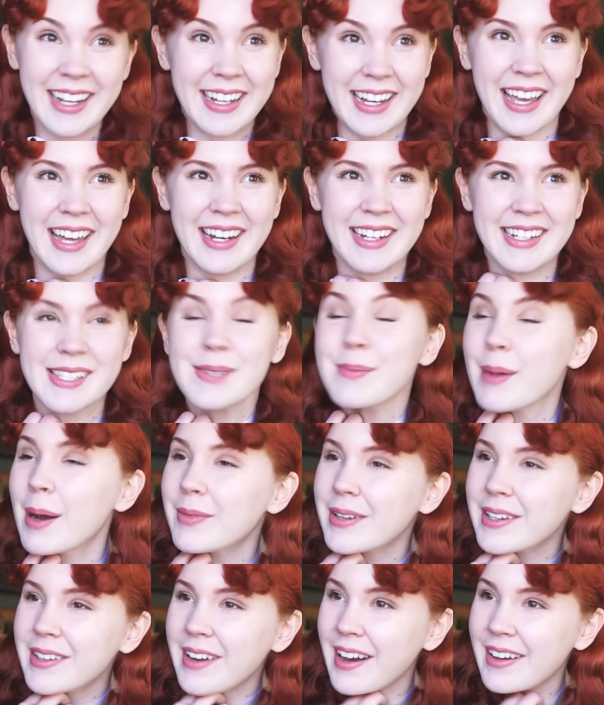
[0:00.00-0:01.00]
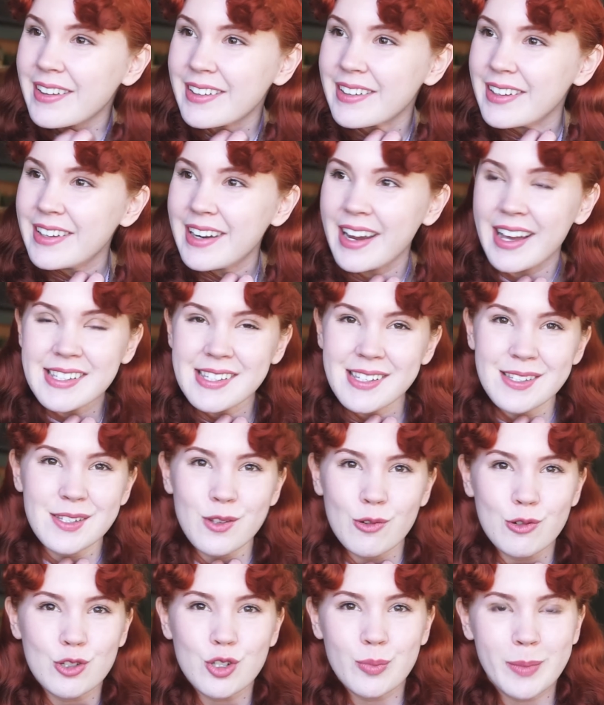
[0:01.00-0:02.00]
Again, it's probably not good as a
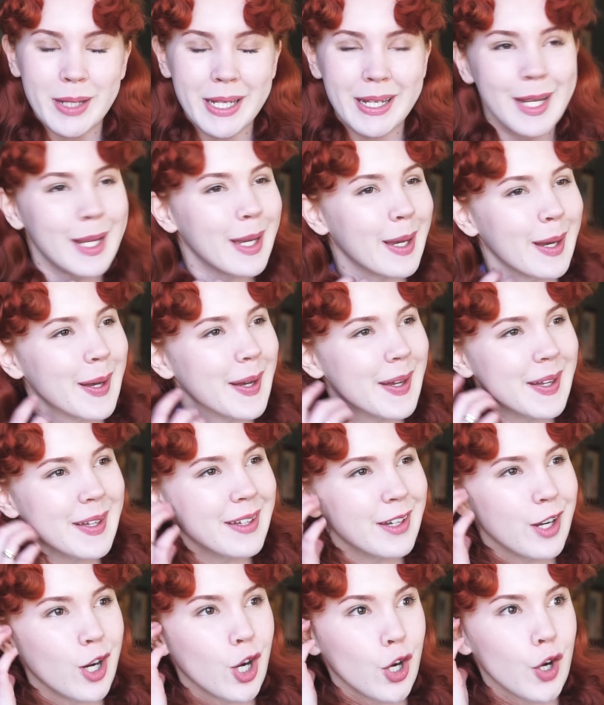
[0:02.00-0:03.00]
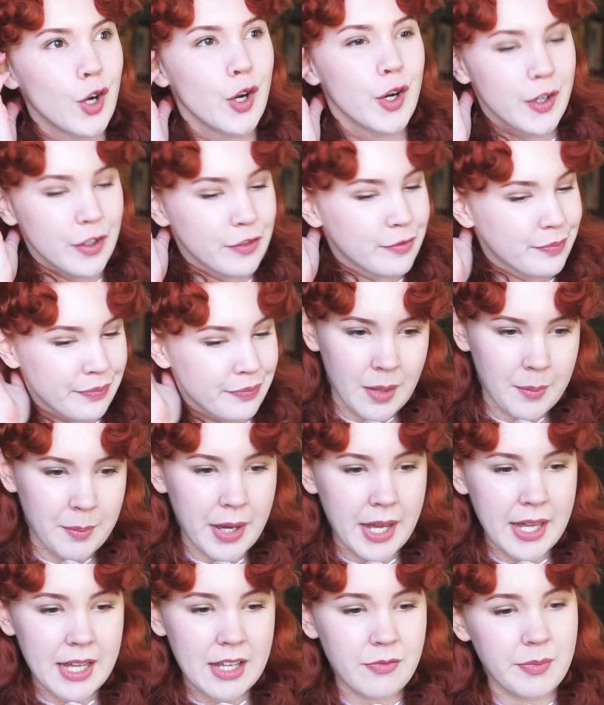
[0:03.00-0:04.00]
social media er.
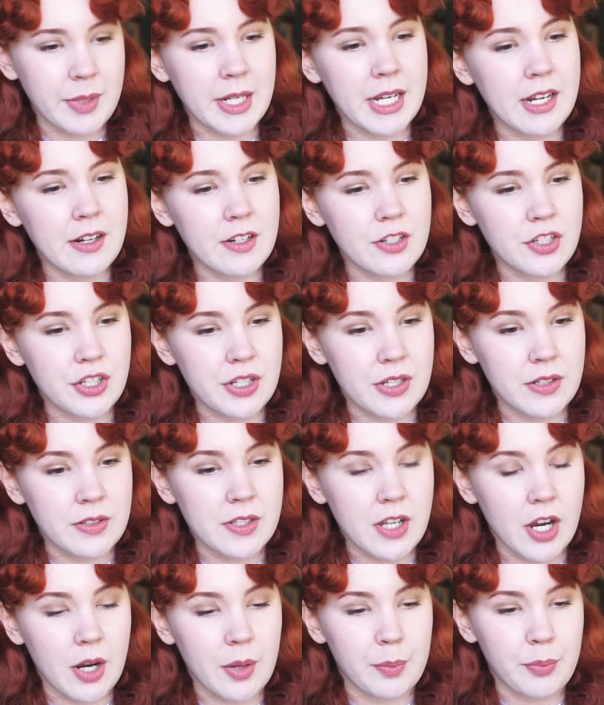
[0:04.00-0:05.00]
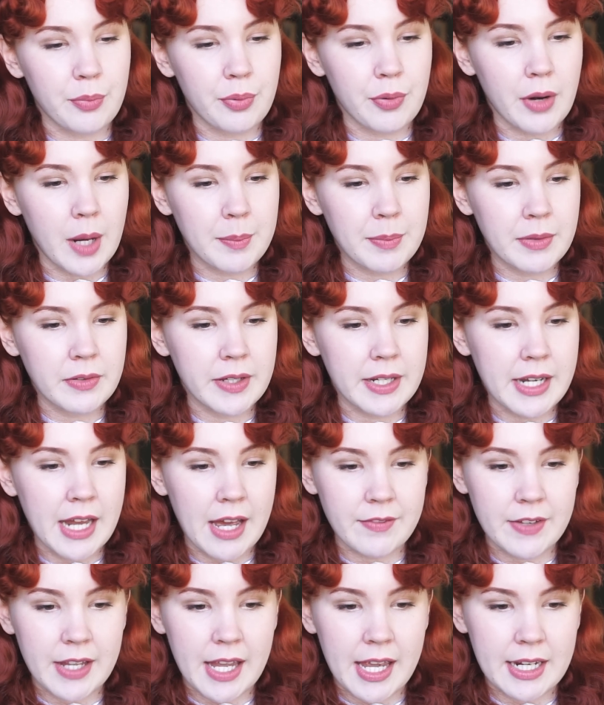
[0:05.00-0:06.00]
But if mediator shields are properly
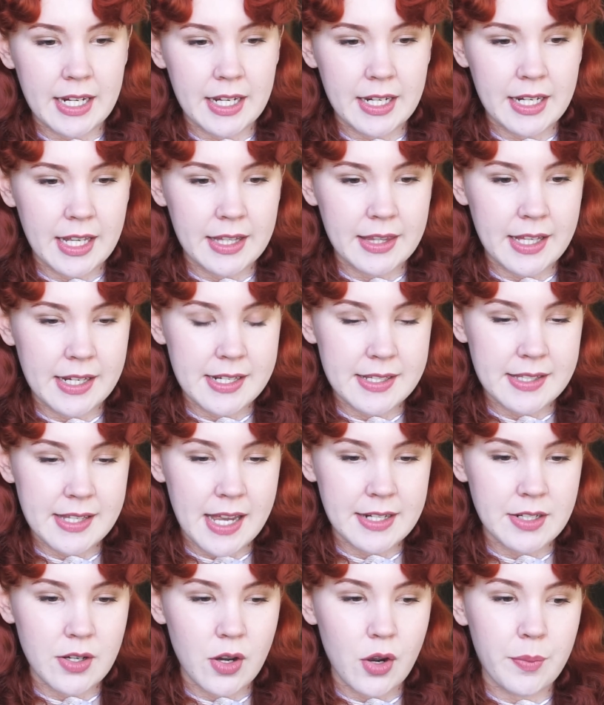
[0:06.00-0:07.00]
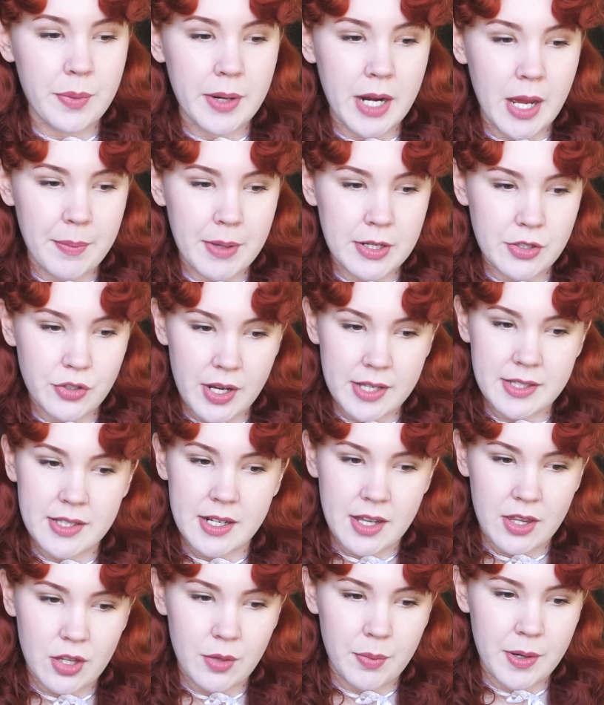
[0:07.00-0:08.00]
navigated and they decide to open up and trust
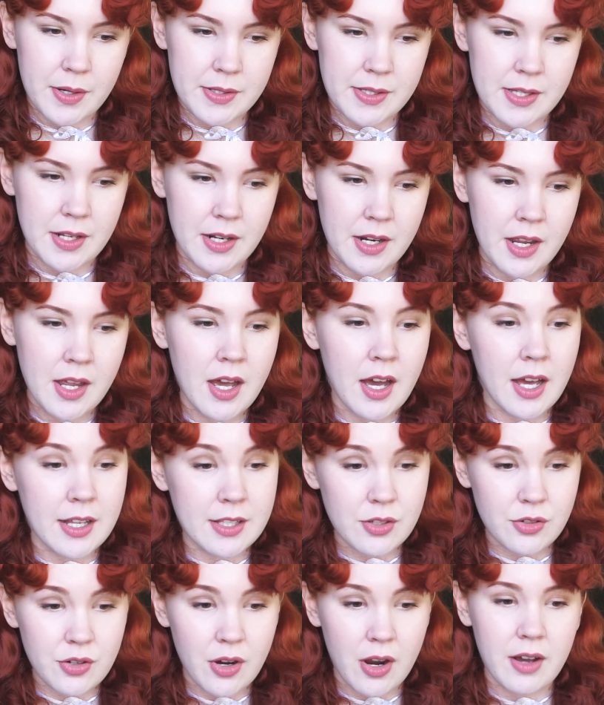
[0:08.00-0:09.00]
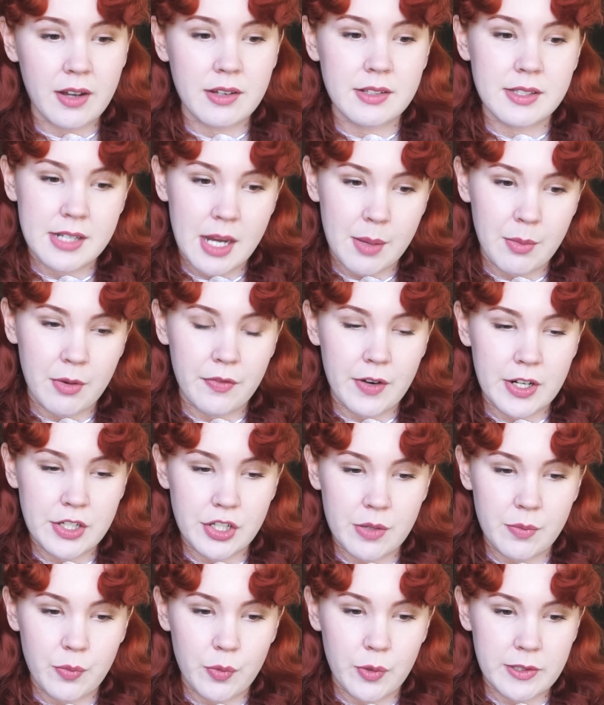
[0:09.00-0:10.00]
another person, a strong, stable
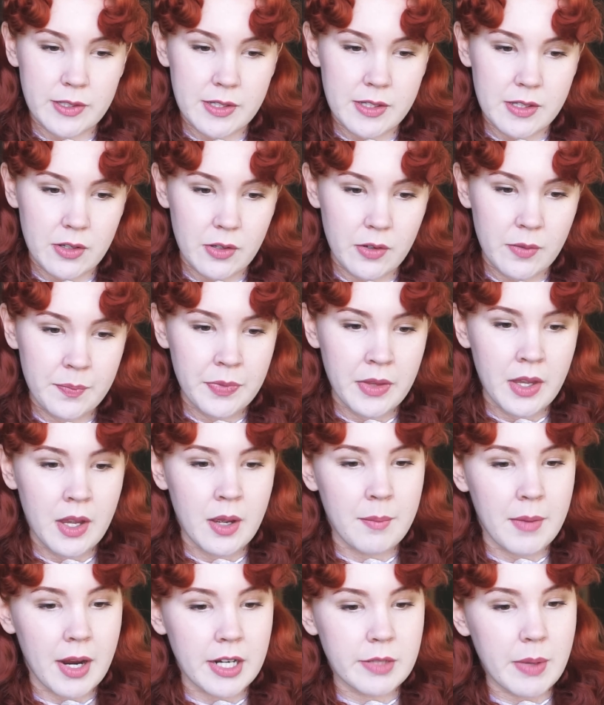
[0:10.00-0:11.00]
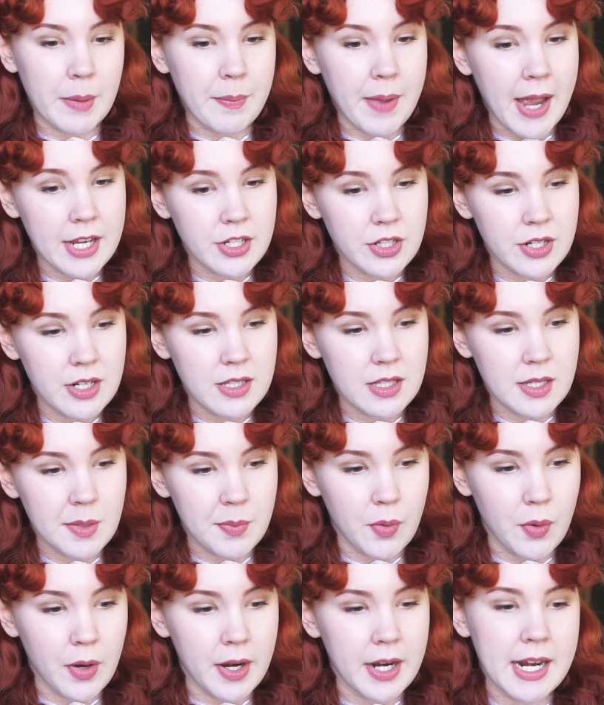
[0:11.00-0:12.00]
friendship will ensue, marked by passionate
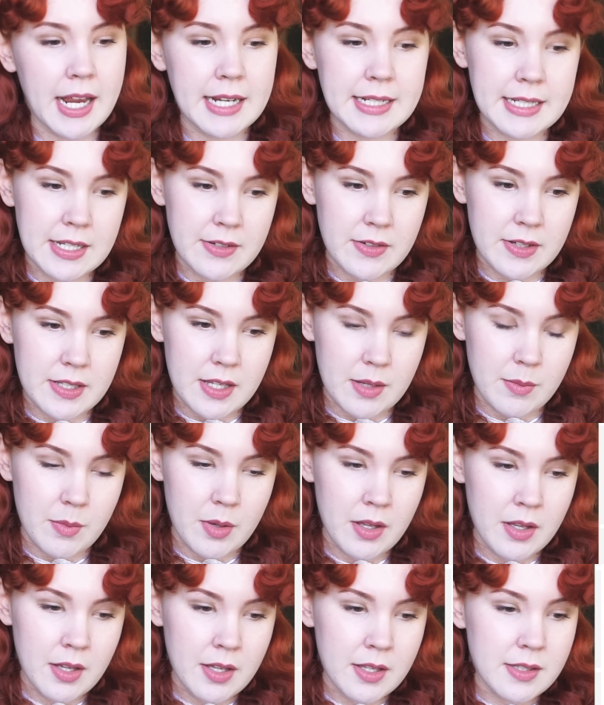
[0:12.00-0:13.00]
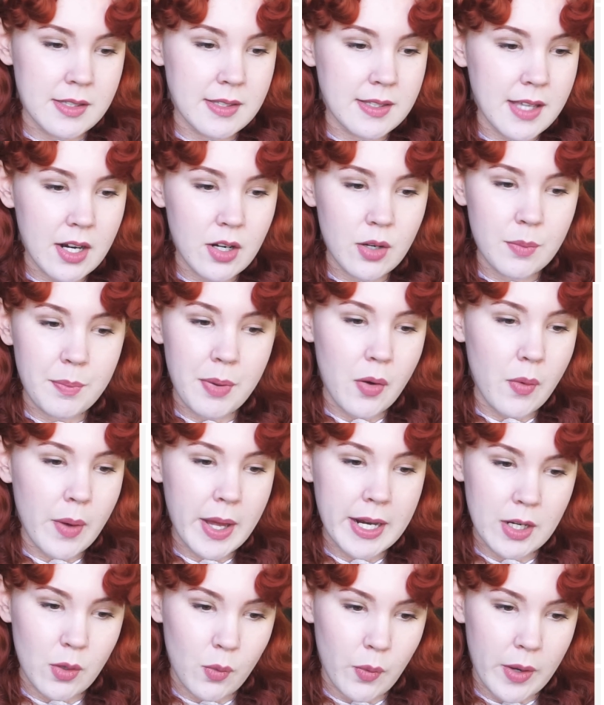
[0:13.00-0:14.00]
support and idealism, subtle
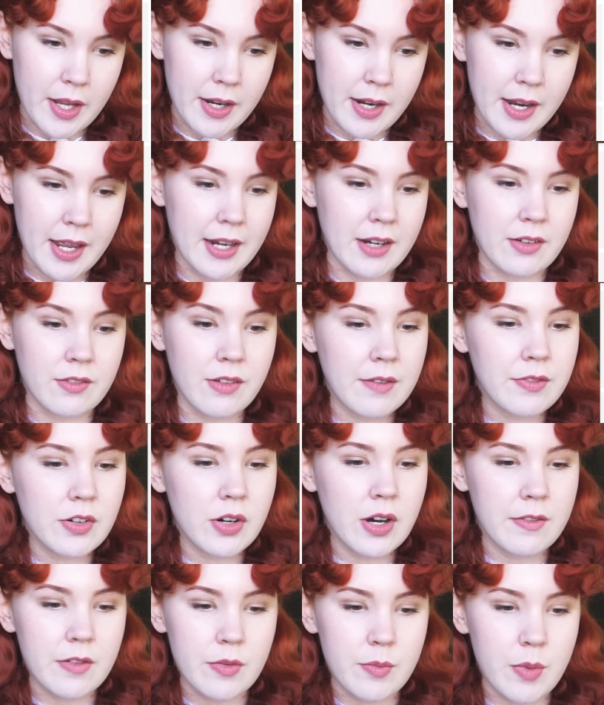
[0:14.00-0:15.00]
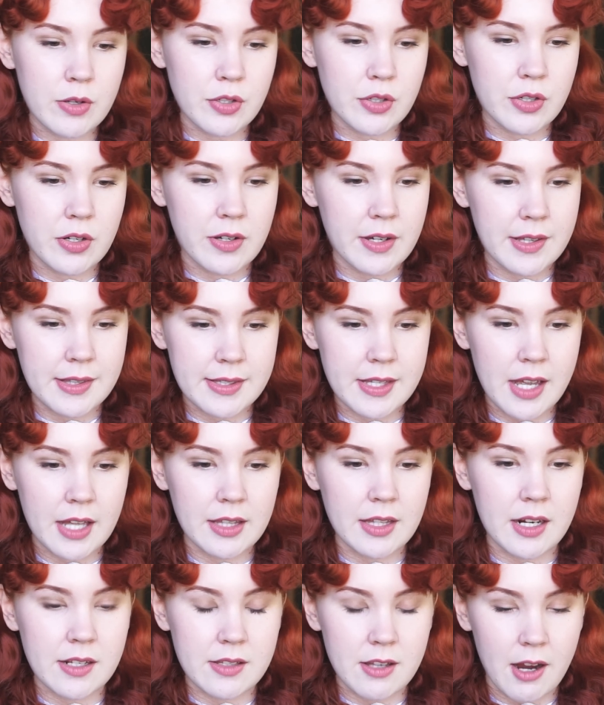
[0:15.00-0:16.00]
poetic wit, and a level of emotional
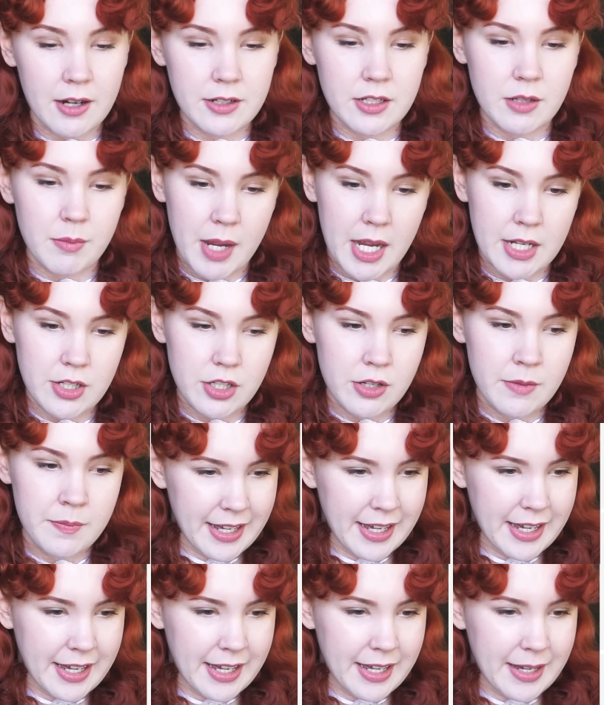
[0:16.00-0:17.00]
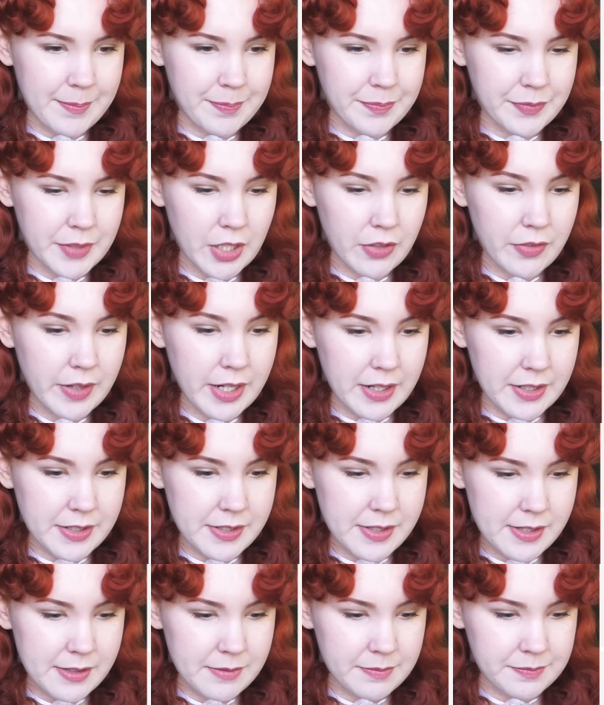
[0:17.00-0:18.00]
insight that is hard to match. Um,
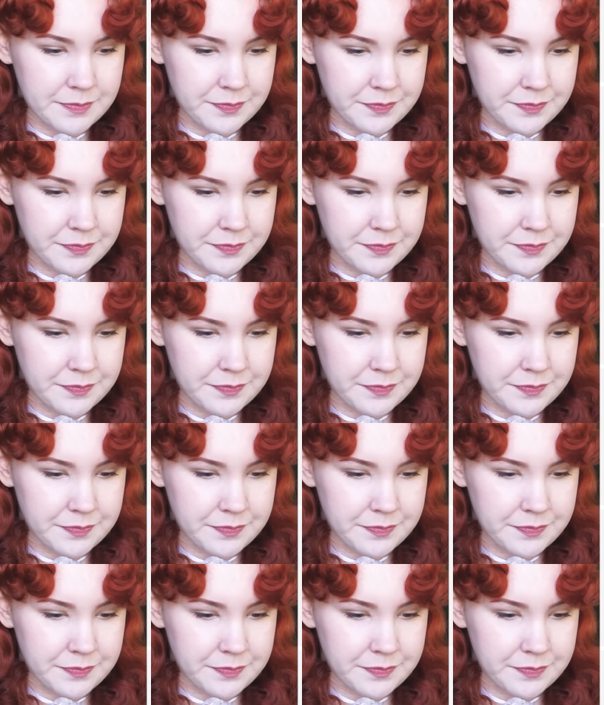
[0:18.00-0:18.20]
careers.